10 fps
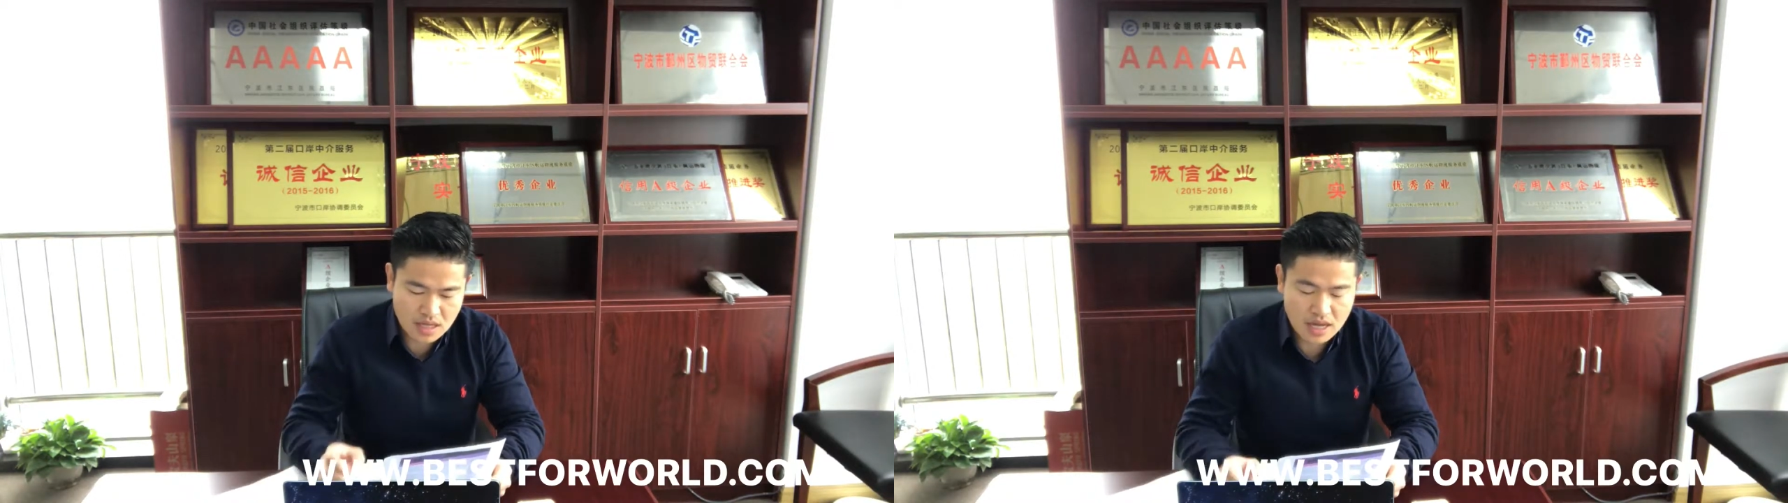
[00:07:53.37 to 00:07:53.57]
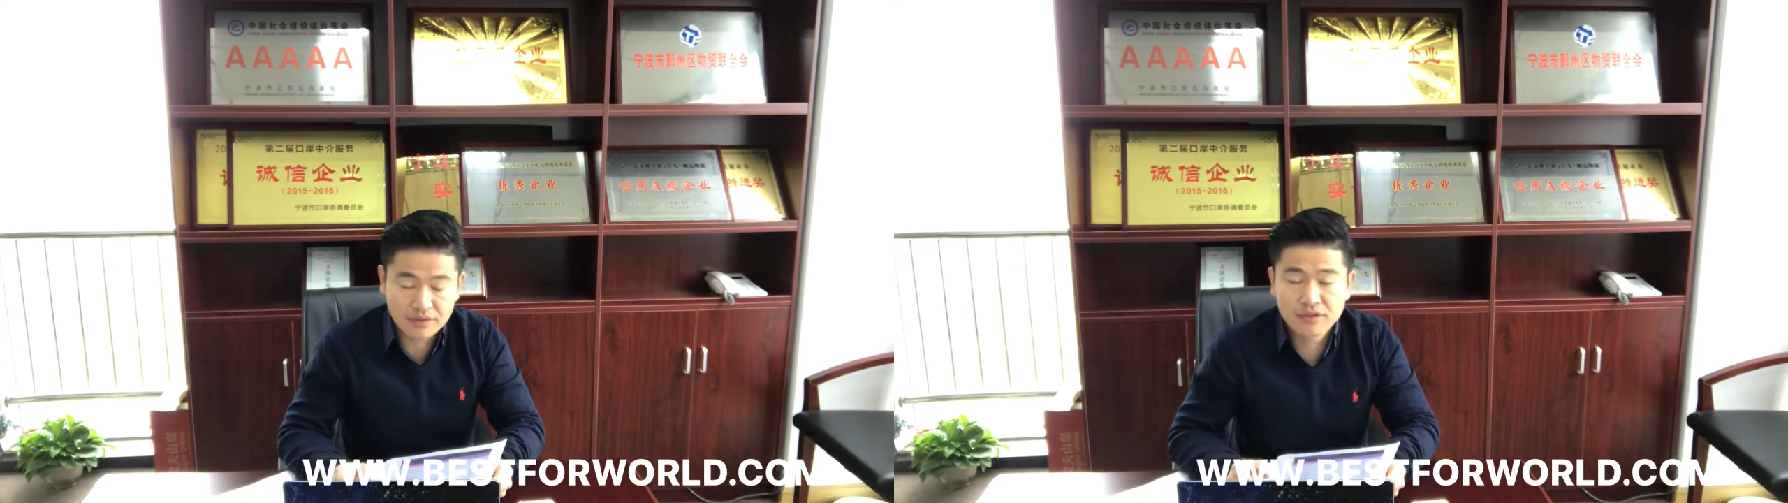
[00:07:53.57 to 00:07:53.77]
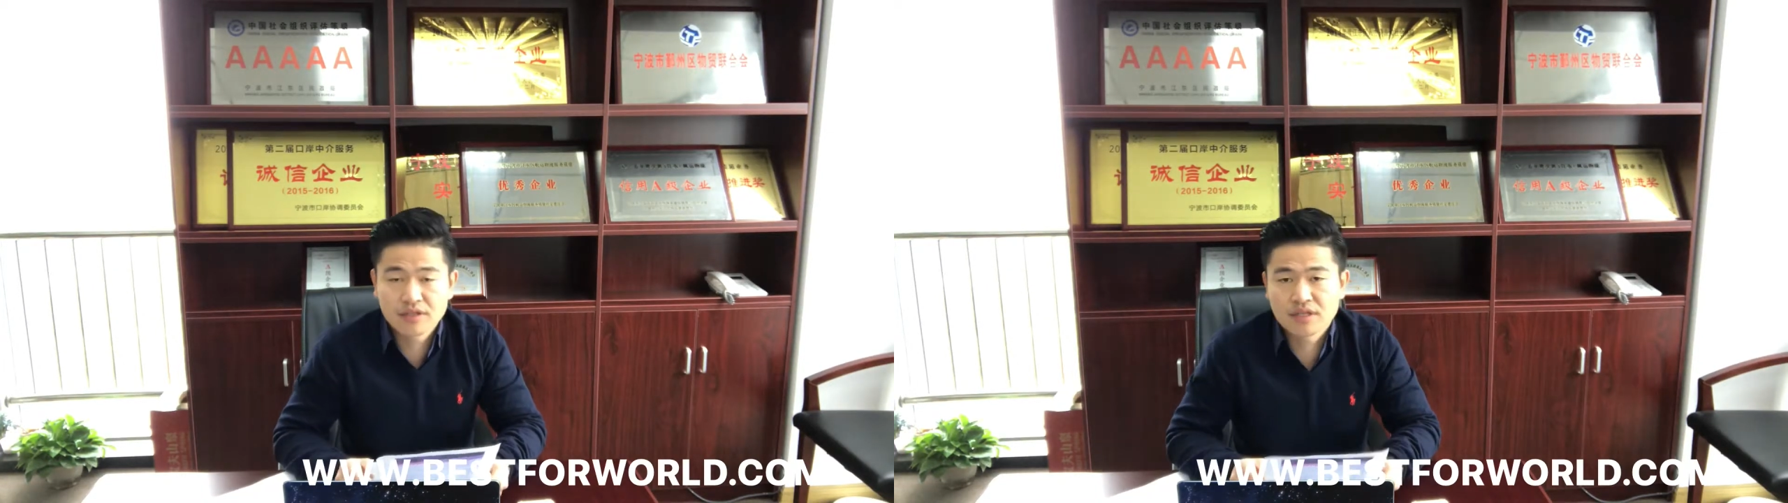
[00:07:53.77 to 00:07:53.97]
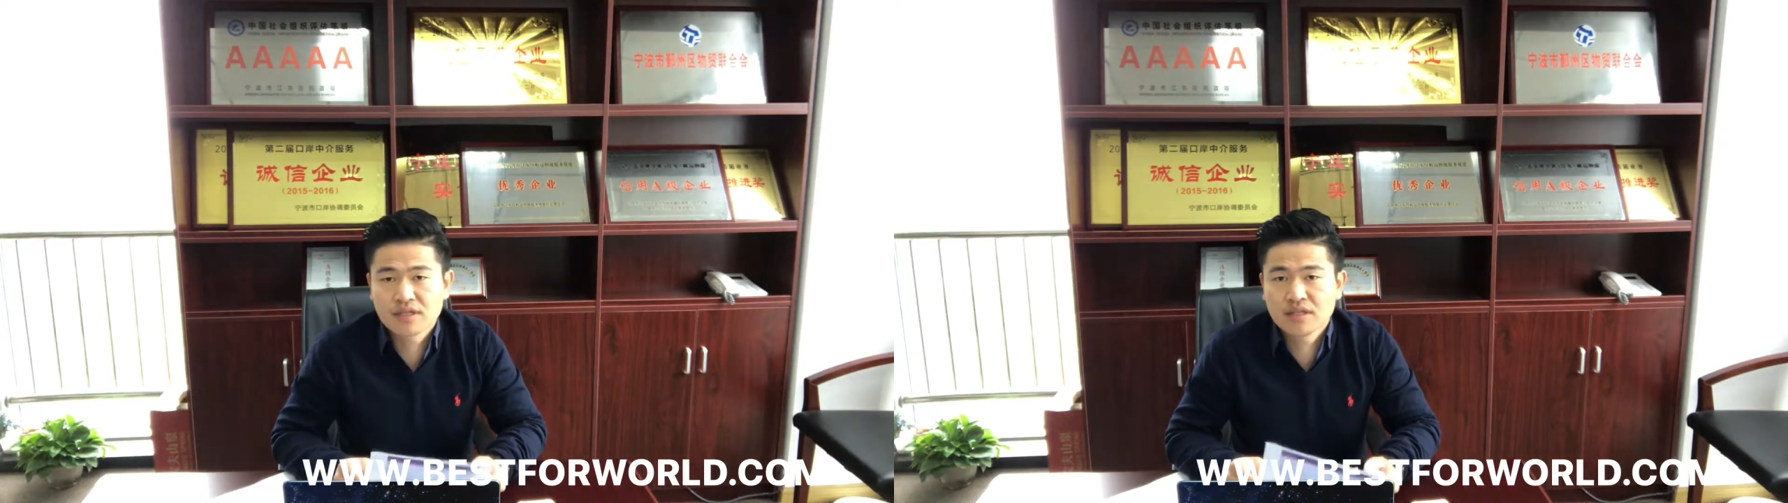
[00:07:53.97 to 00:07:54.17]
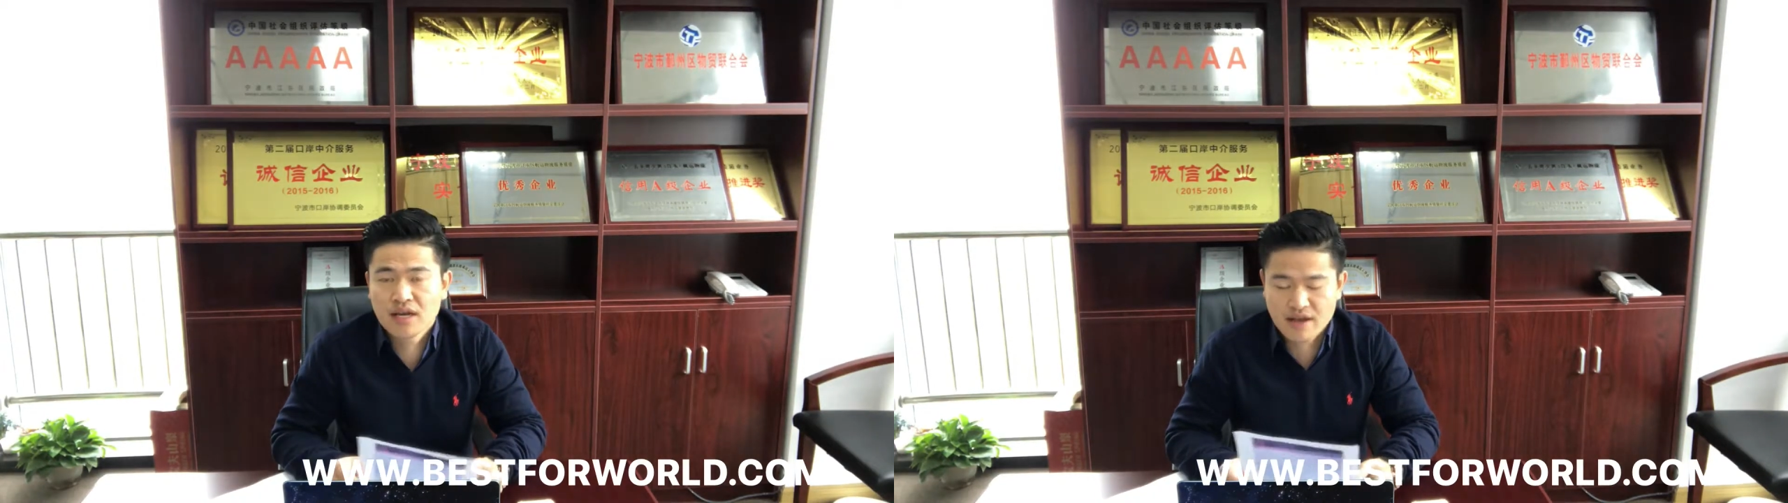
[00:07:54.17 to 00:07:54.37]
under the
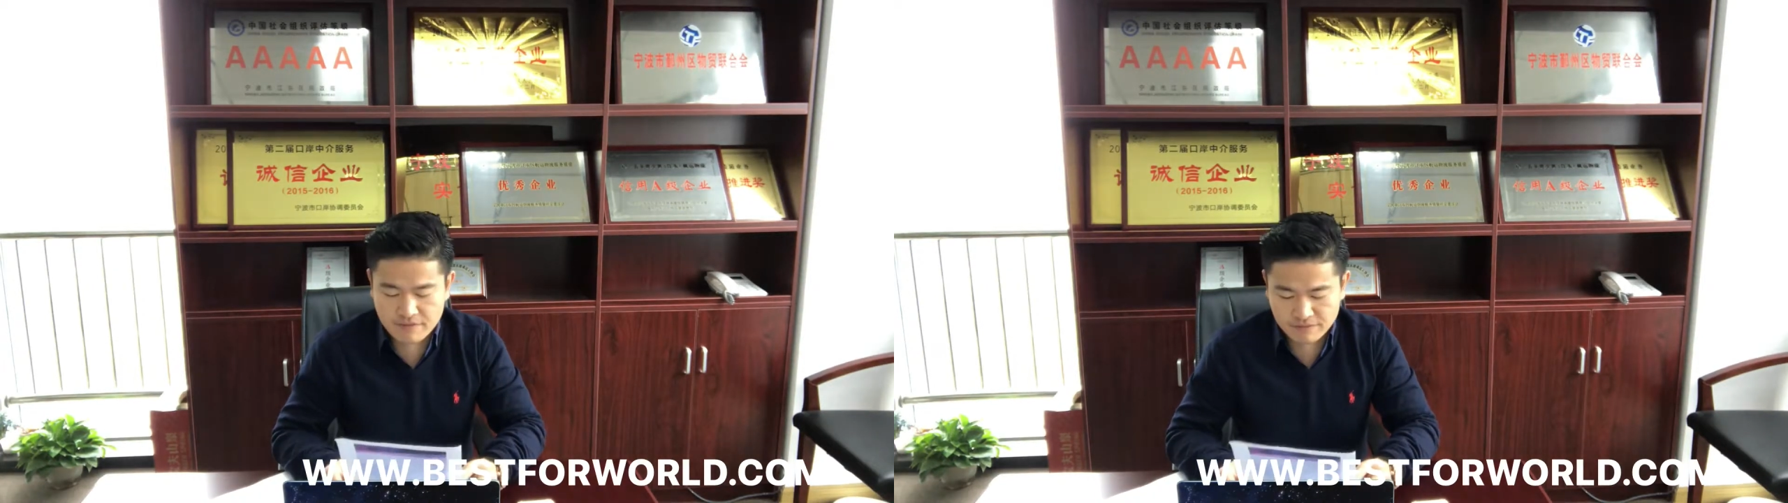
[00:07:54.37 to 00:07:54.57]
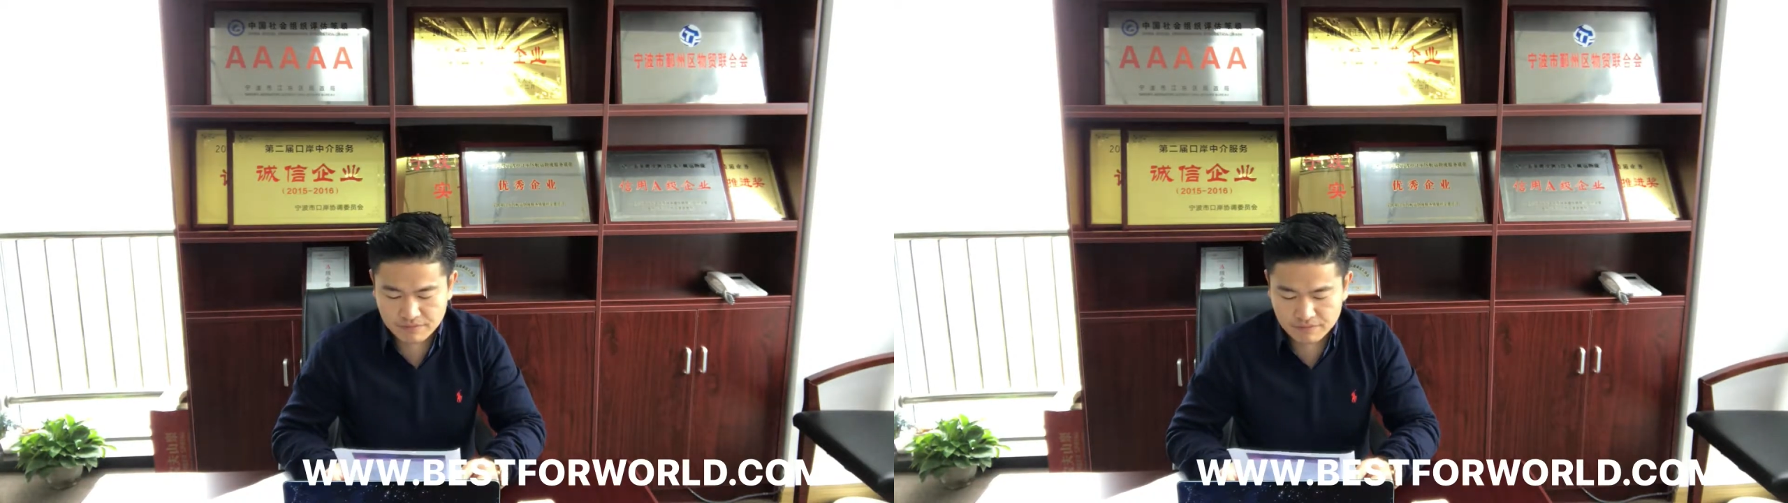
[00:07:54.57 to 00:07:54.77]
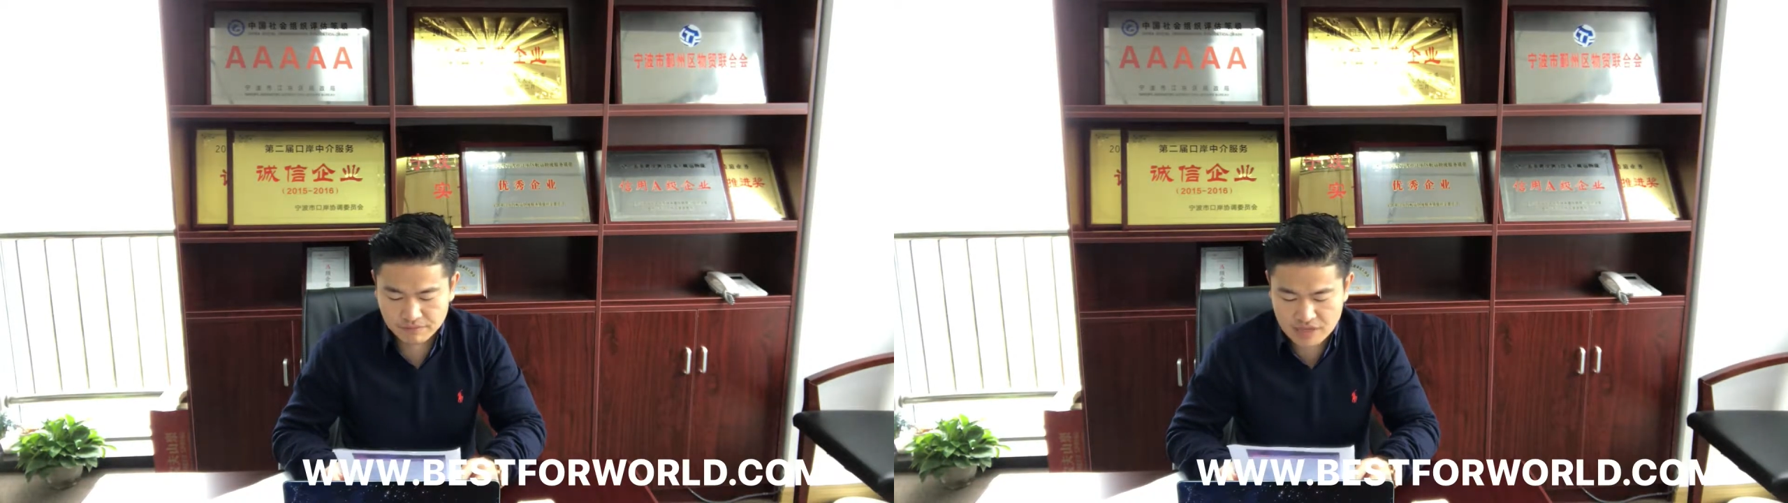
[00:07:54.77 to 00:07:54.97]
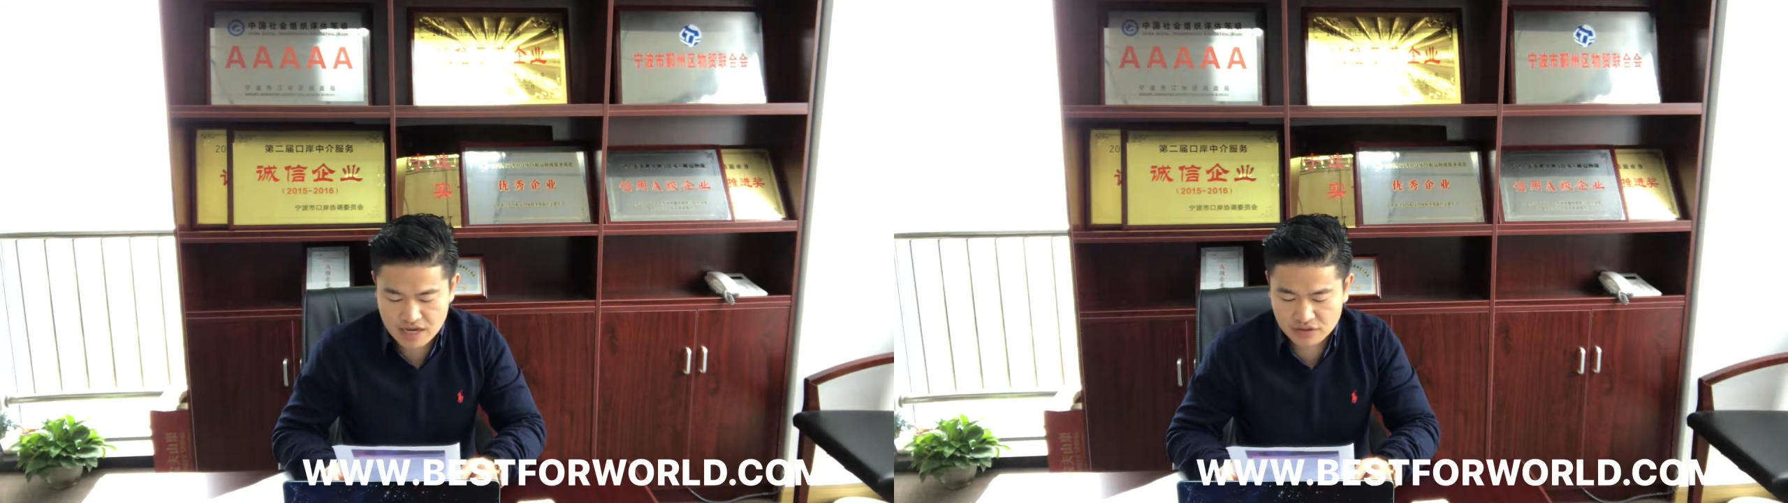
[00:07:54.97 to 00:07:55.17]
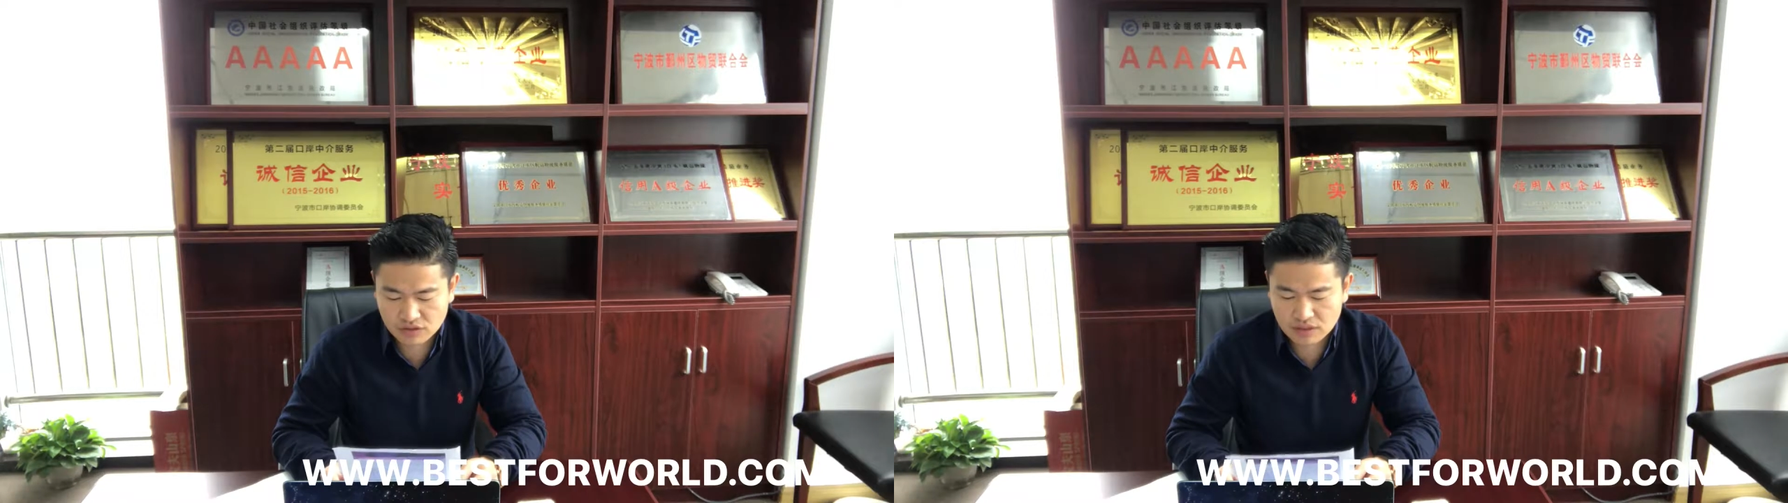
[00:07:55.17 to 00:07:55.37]
CIF,
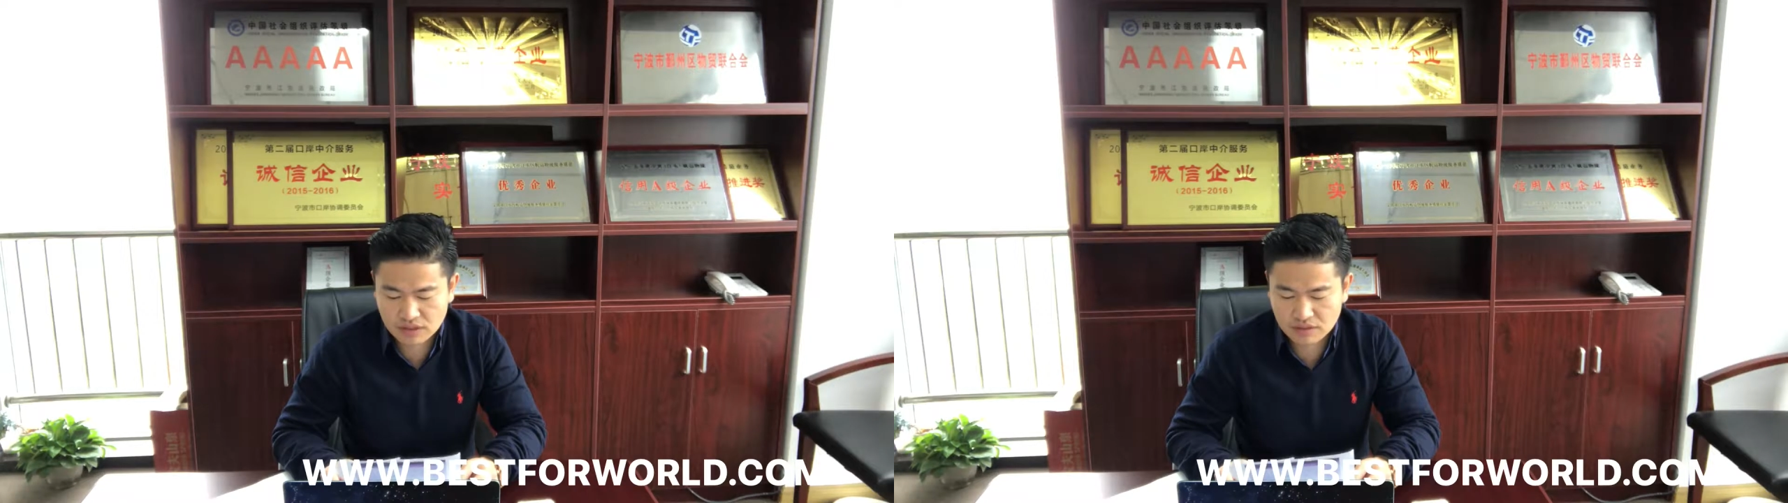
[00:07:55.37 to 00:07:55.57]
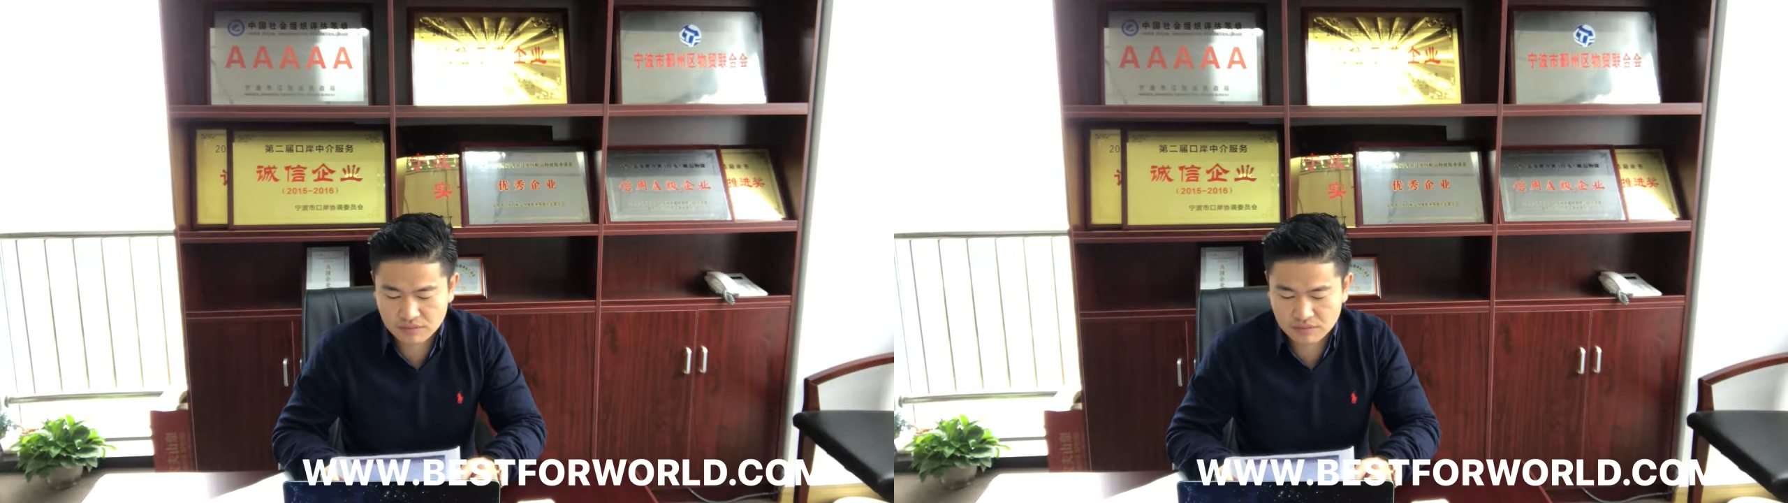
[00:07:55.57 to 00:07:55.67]
actually,